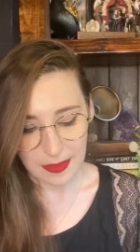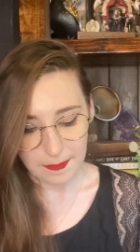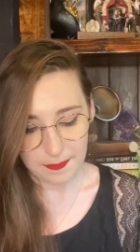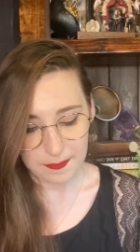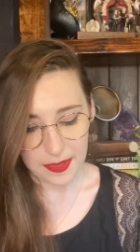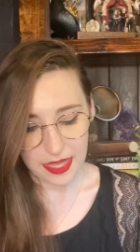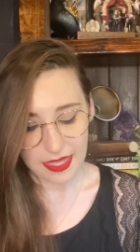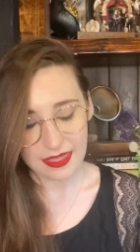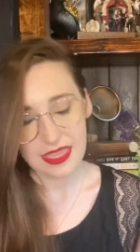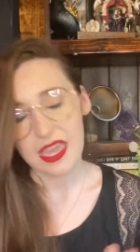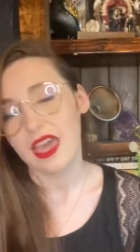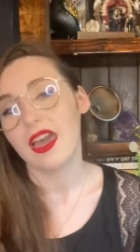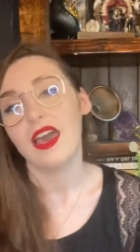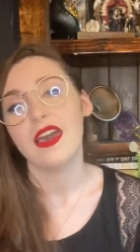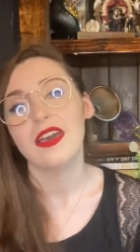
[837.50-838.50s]
But
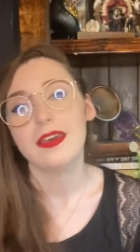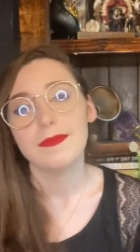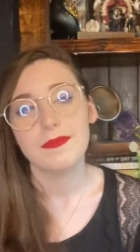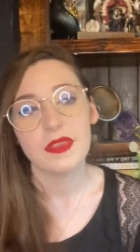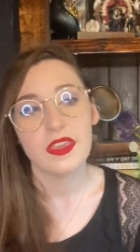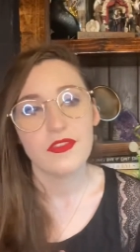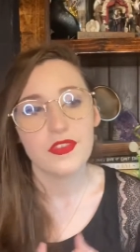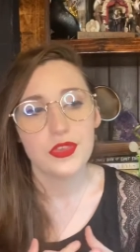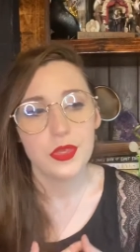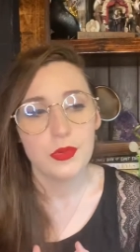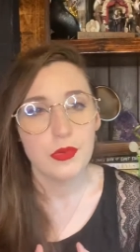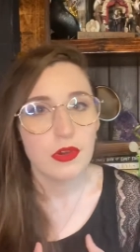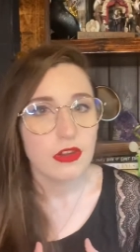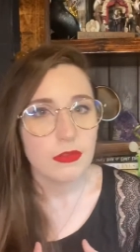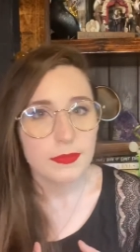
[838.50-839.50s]
yeah, if you
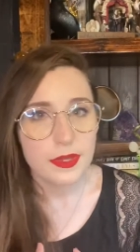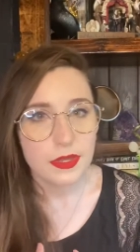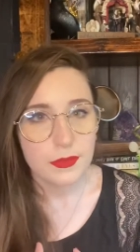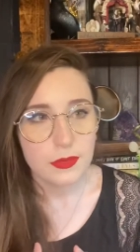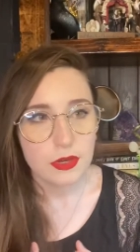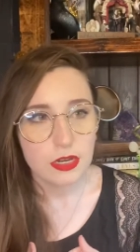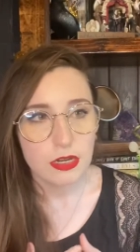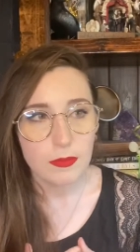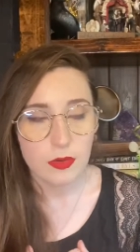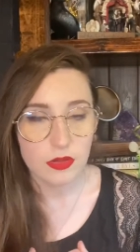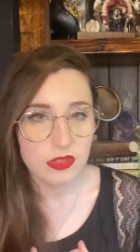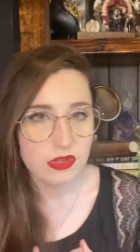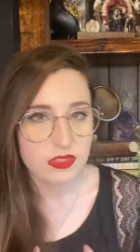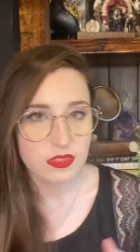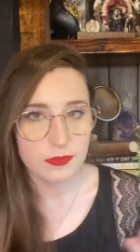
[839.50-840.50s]
are a bookworm or
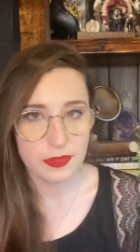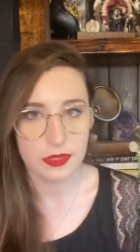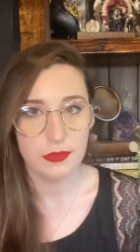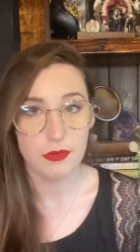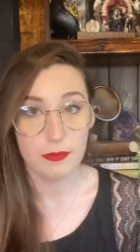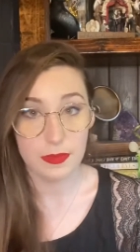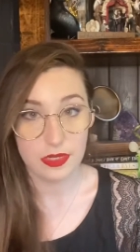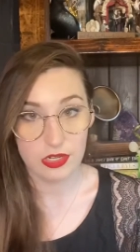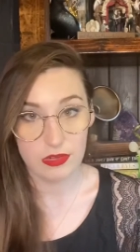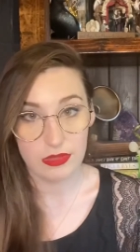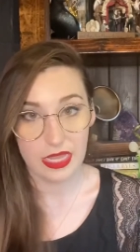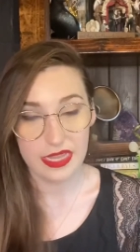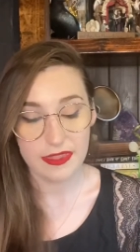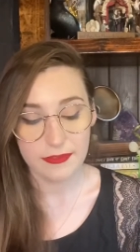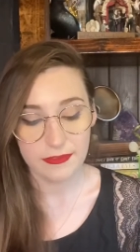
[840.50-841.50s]
there's a bookworm in your
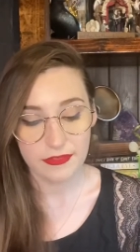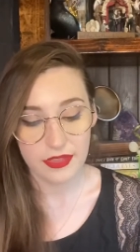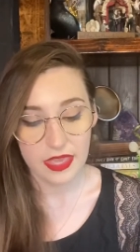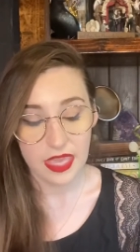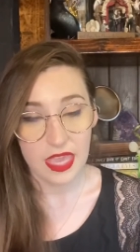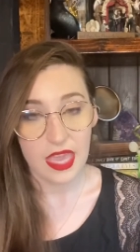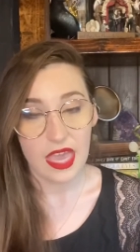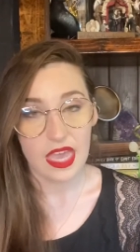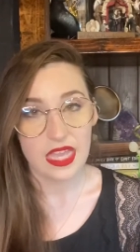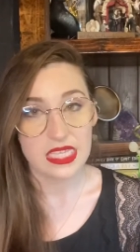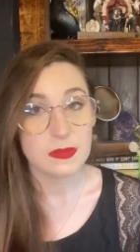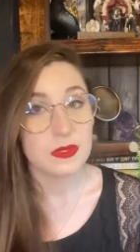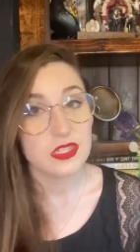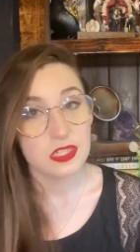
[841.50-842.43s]
life, especially a